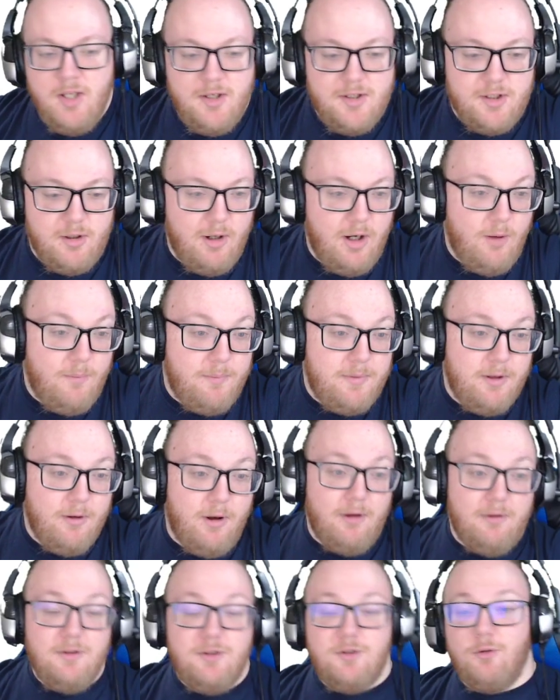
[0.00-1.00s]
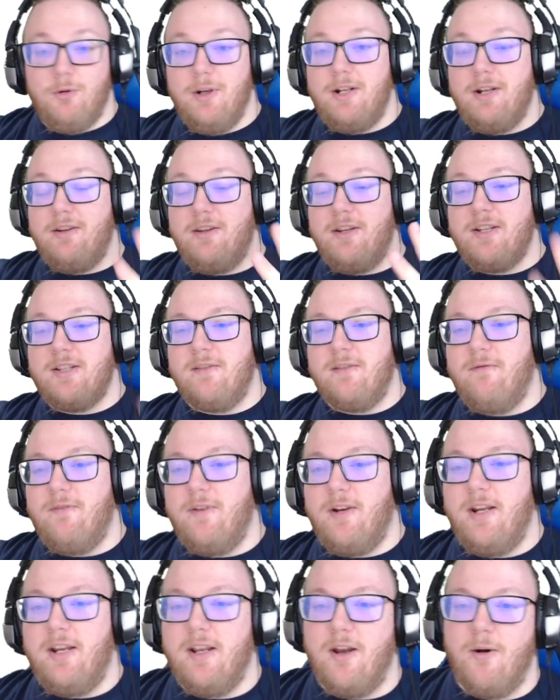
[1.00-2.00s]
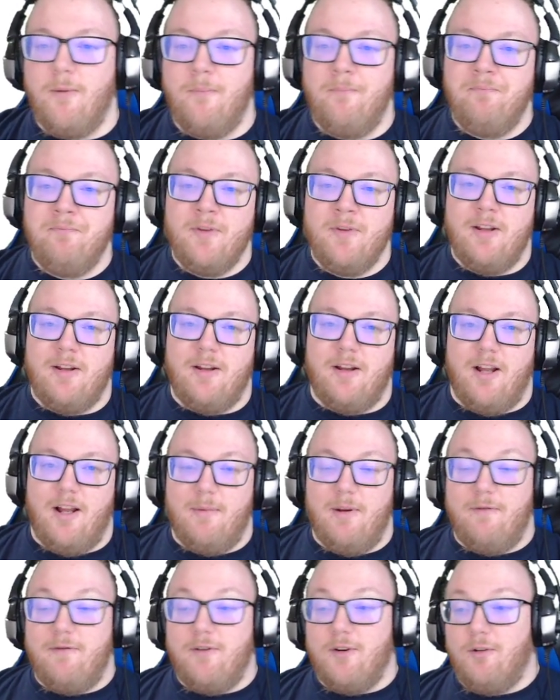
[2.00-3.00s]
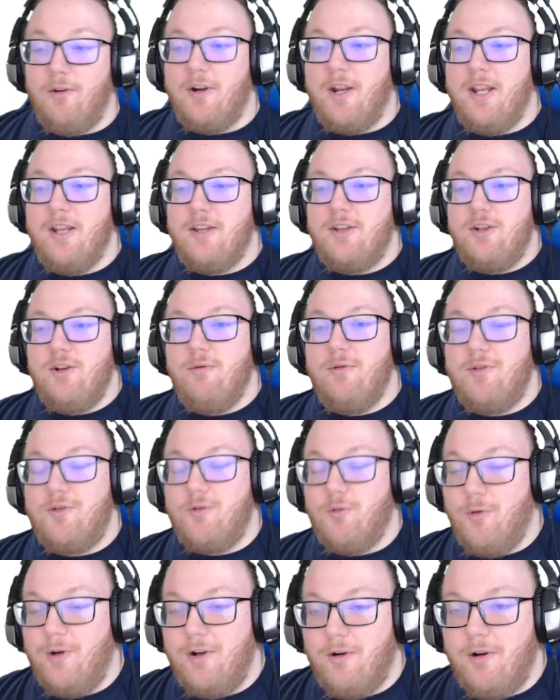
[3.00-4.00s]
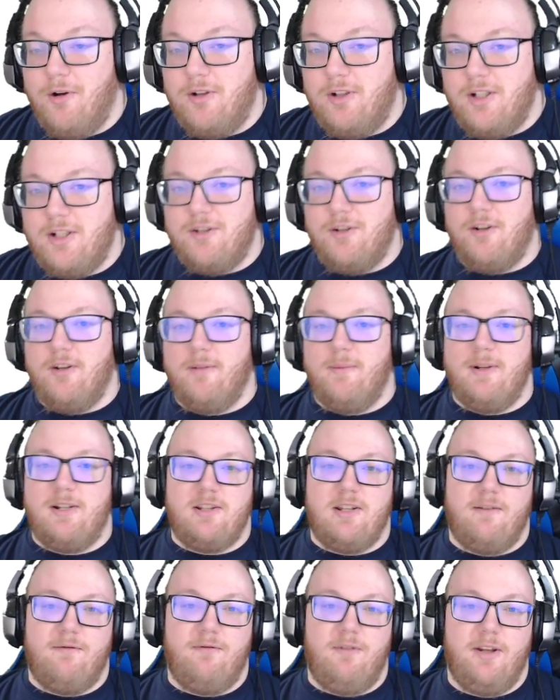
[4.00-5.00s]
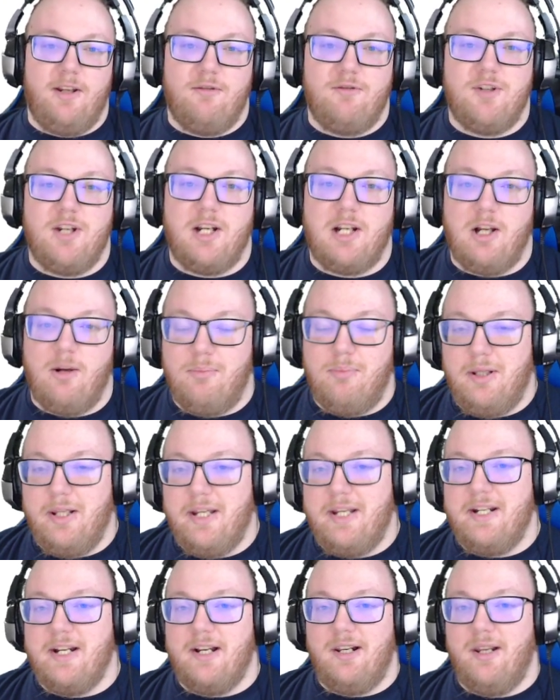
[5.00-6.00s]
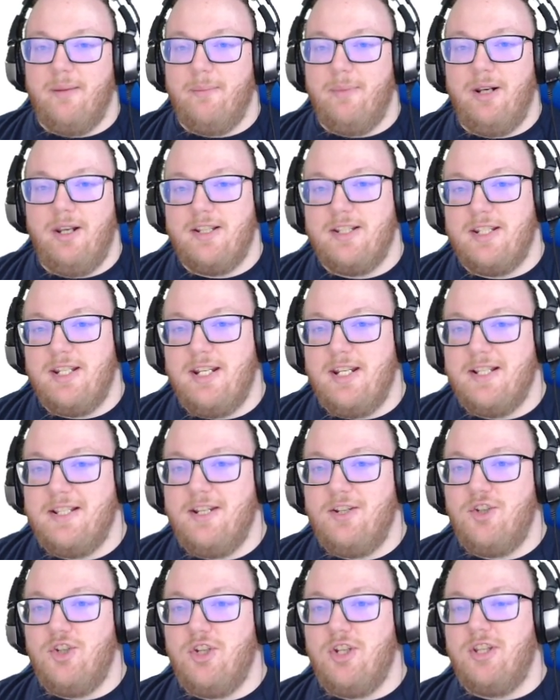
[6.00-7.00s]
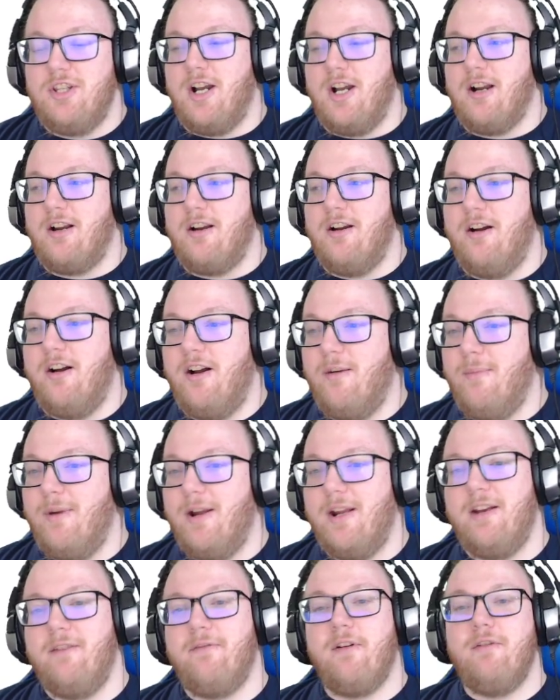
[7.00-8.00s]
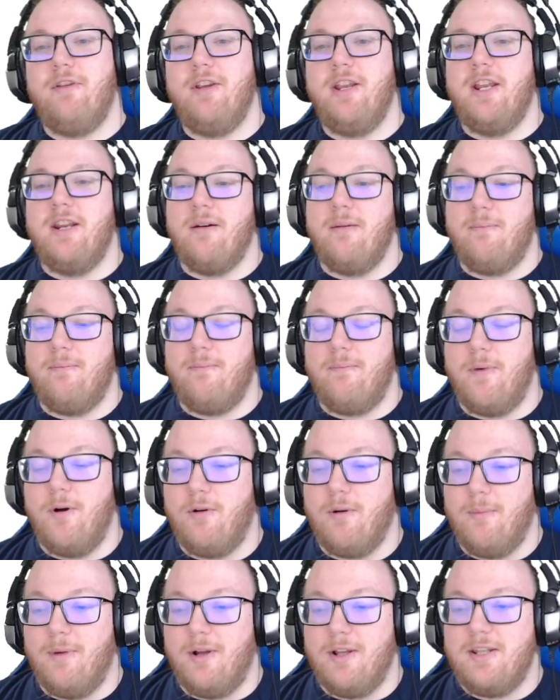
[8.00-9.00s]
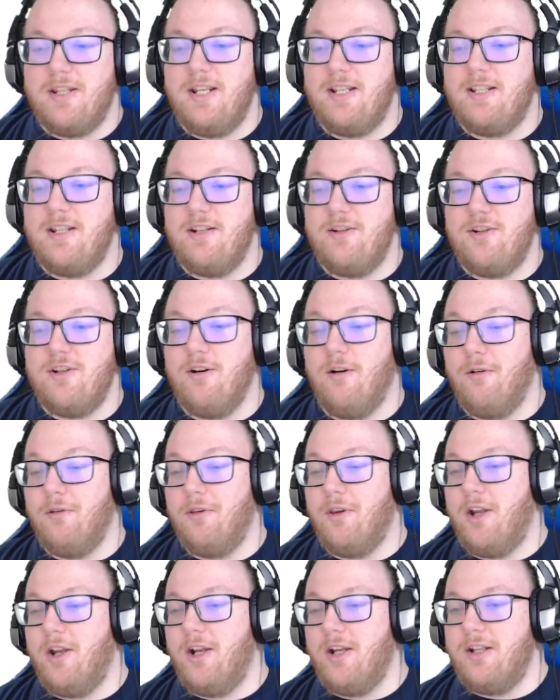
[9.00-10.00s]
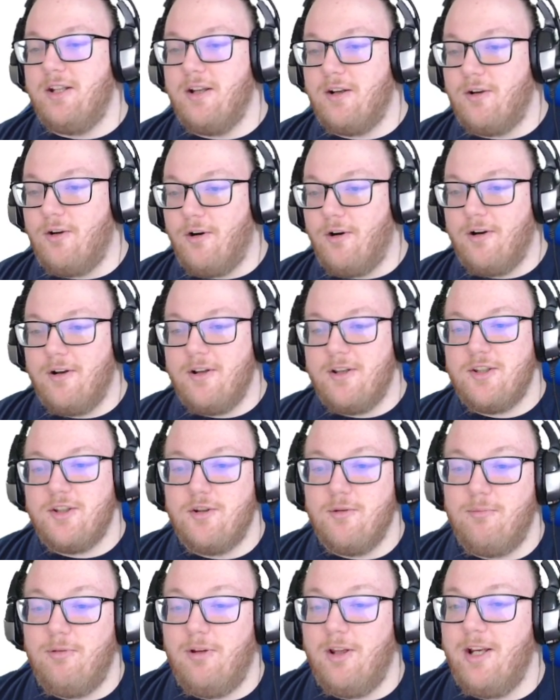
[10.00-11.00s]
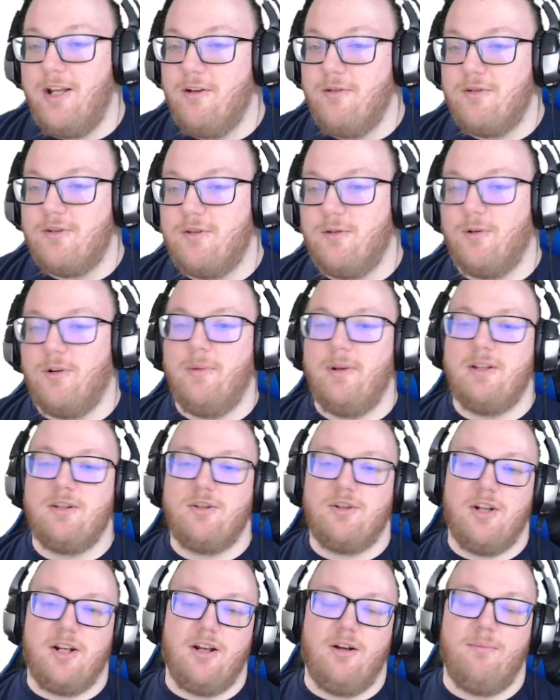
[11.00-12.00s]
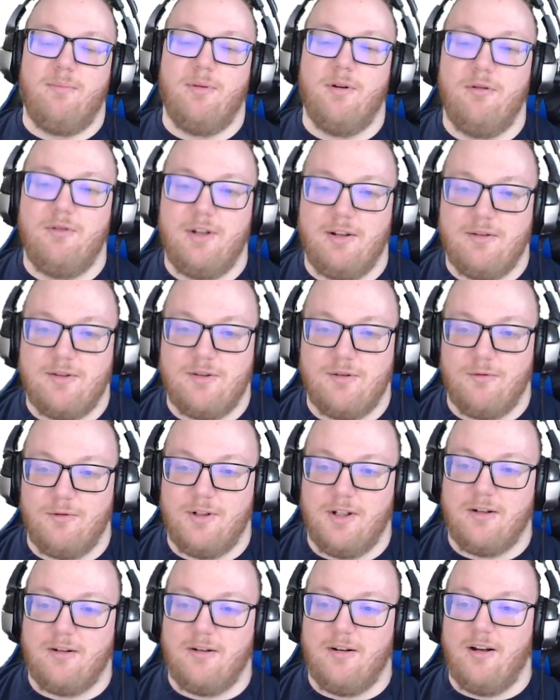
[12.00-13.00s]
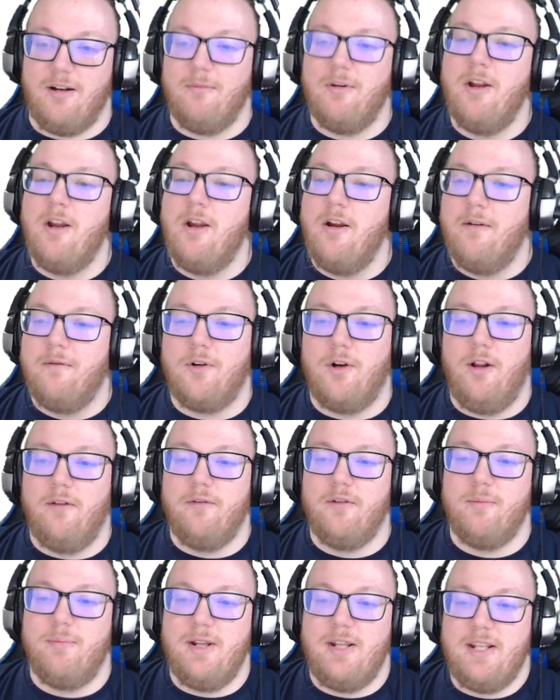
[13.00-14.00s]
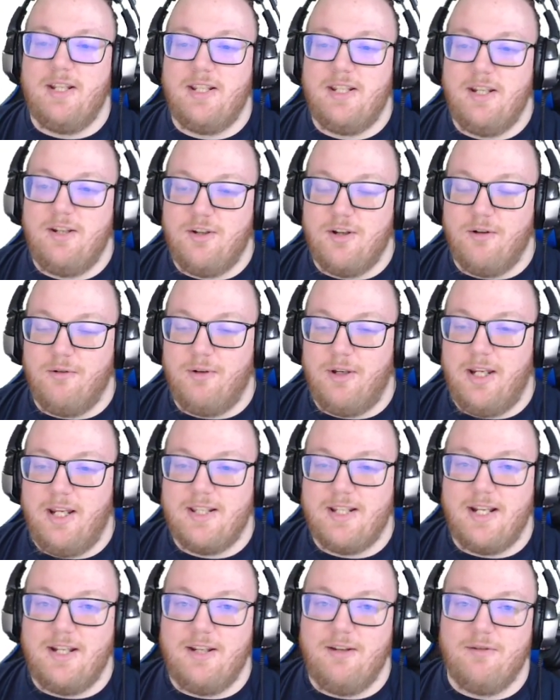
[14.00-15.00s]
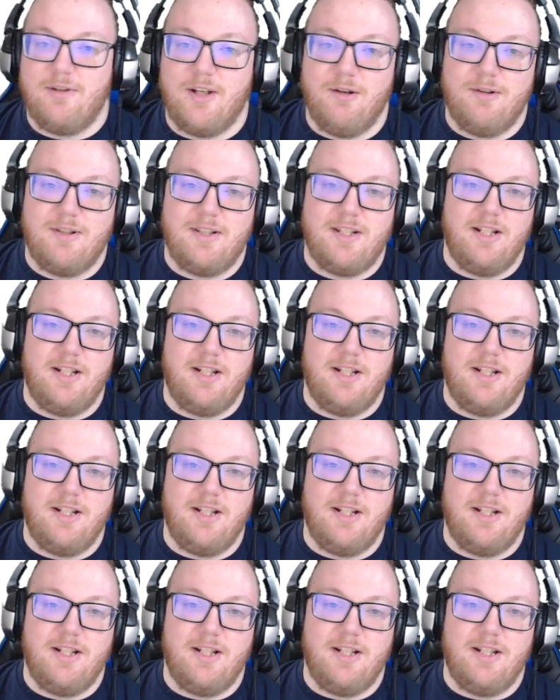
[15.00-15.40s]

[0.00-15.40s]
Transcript: So I hope you all enjoyed this video. Um, if you're looking to join online tournaments, definitely go check out play dot limitless t c g dot com, and if you need Pokemon T C G online cards to play in those tournaments, check out potown store dot com for all of your P T C G O needs, and use code